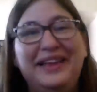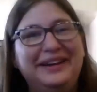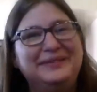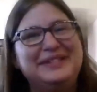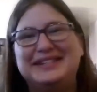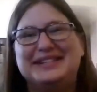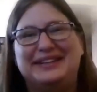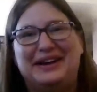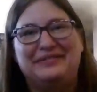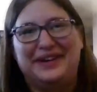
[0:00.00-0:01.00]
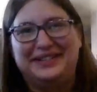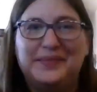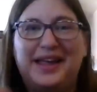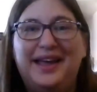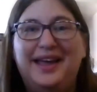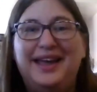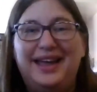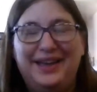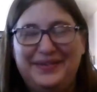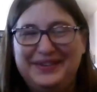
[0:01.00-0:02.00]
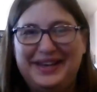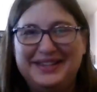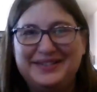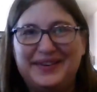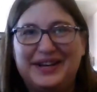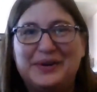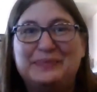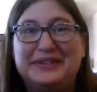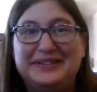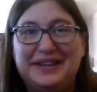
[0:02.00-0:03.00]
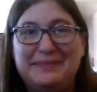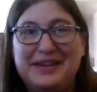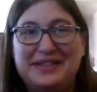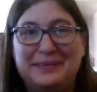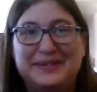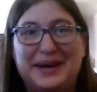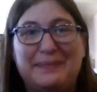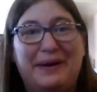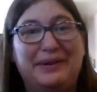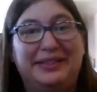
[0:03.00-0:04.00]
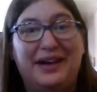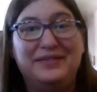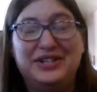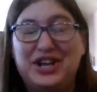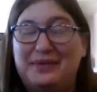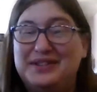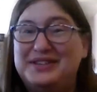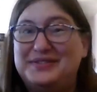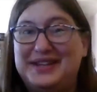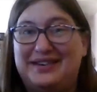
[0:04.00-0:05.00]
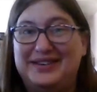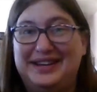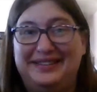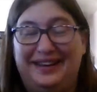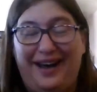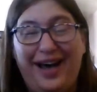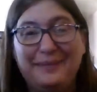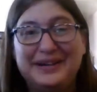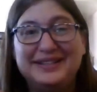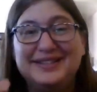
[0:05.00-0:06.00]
It was just a lot of fun. If you like this video, please give me a thumbs up. I would love to chat with you down in the comments.